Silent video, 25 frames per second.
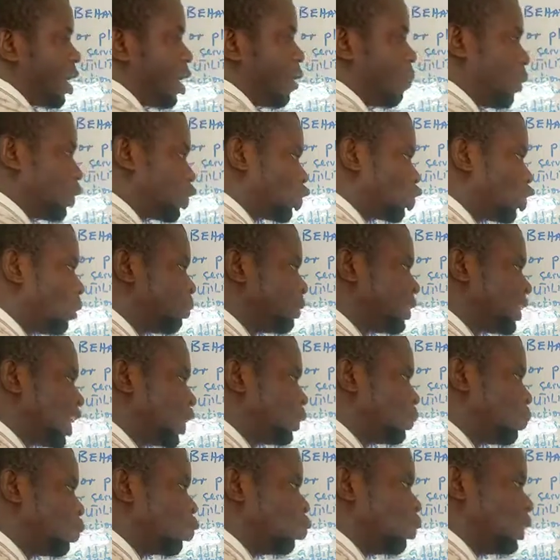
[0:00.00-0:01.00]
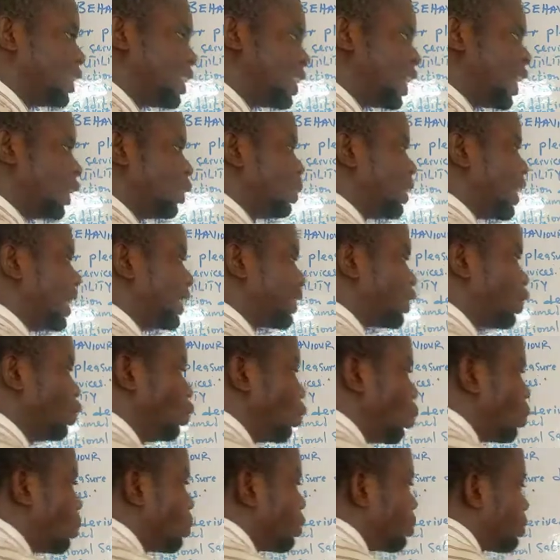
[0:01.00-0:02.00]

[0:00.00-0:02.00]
But some textbook will tell you that no,